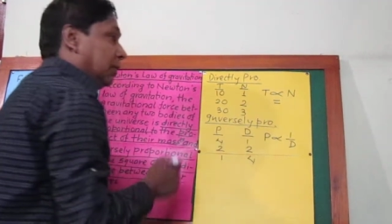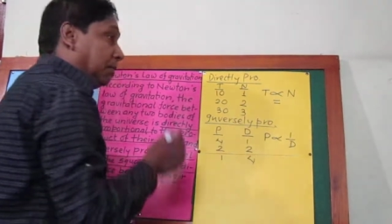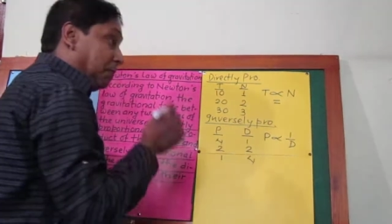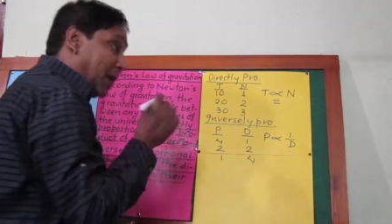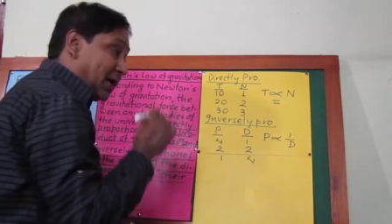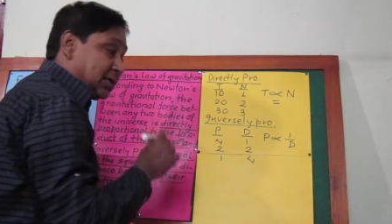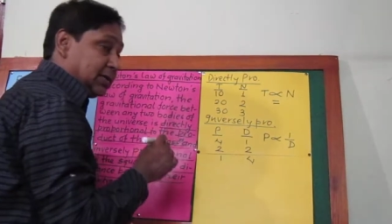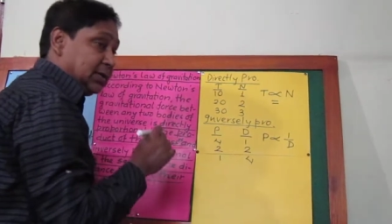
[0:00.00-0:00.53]

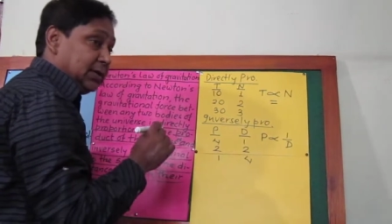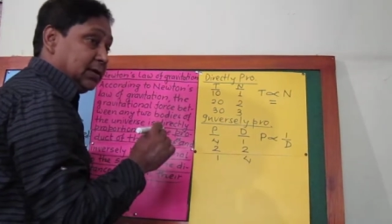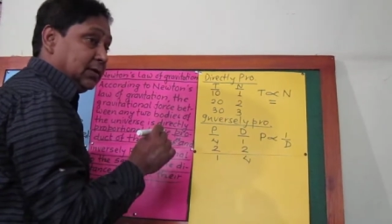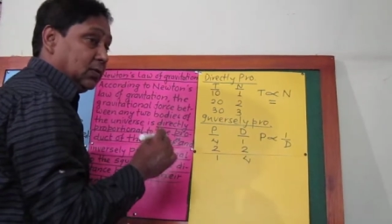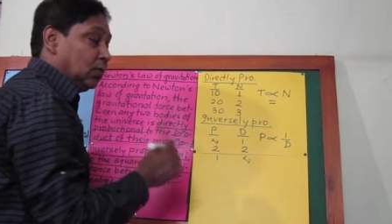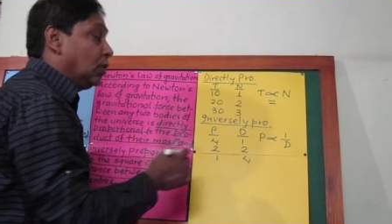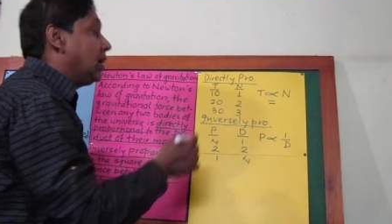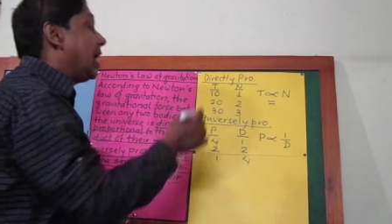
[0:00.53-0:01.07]
but
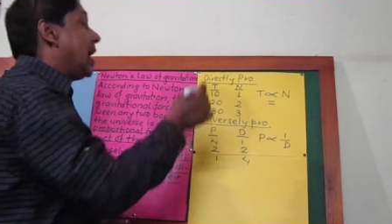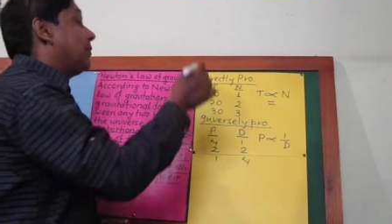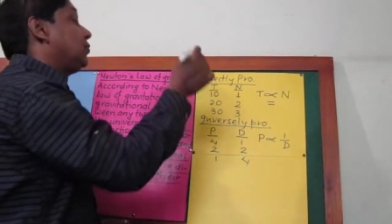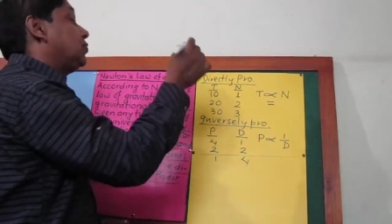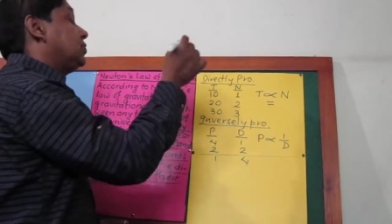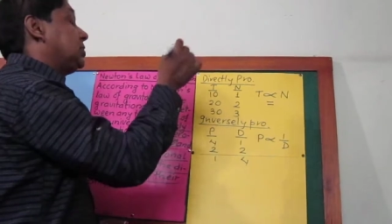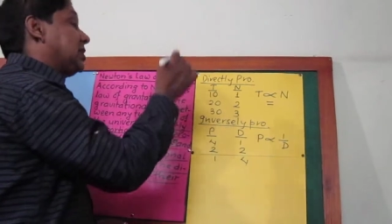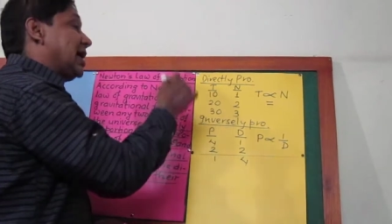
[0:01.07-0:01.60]
we have
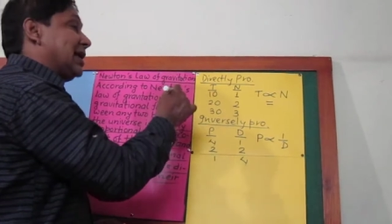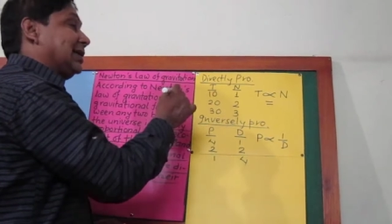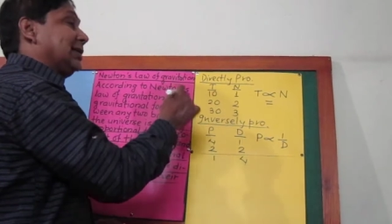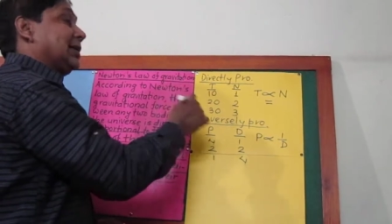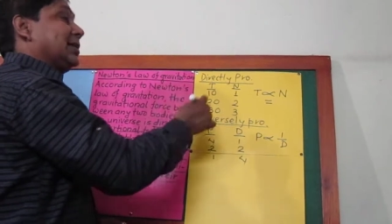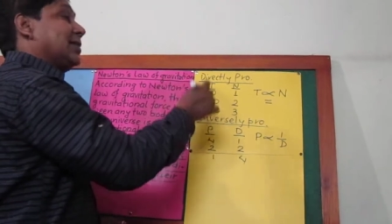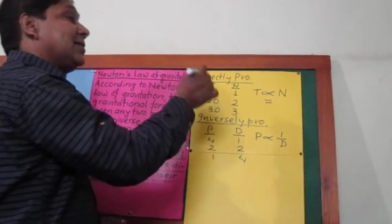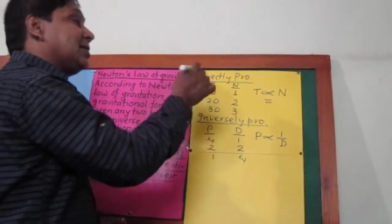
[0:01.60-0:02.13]
to take
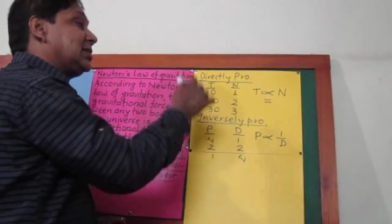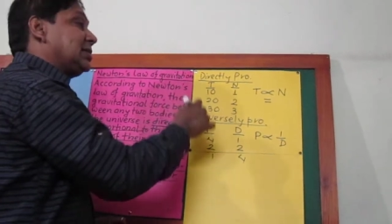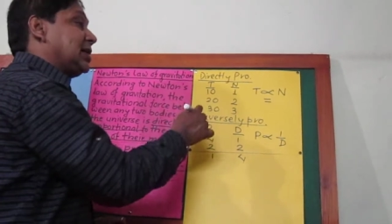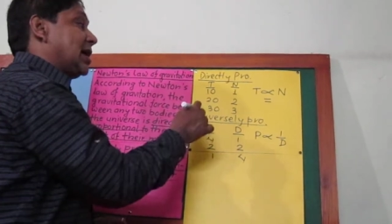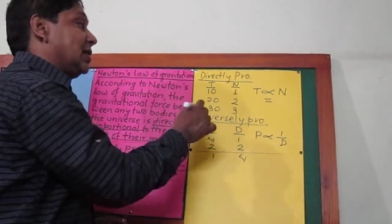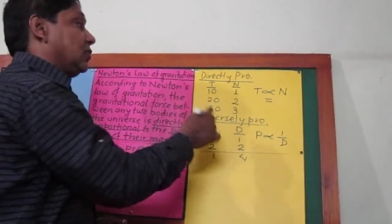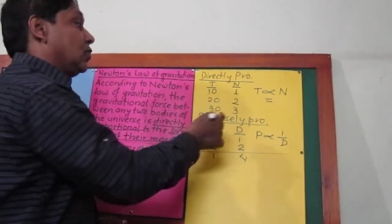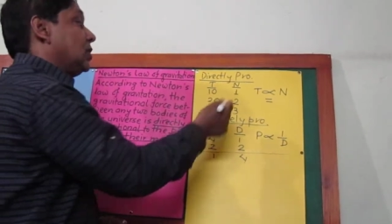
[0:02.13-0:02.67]
the
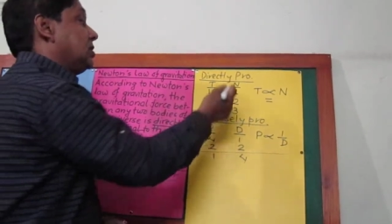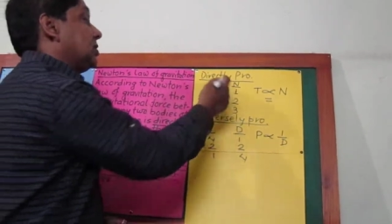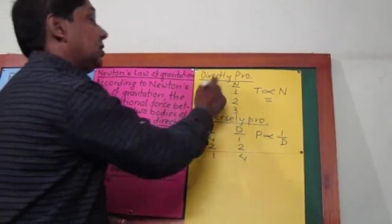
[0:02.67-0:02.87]
constant which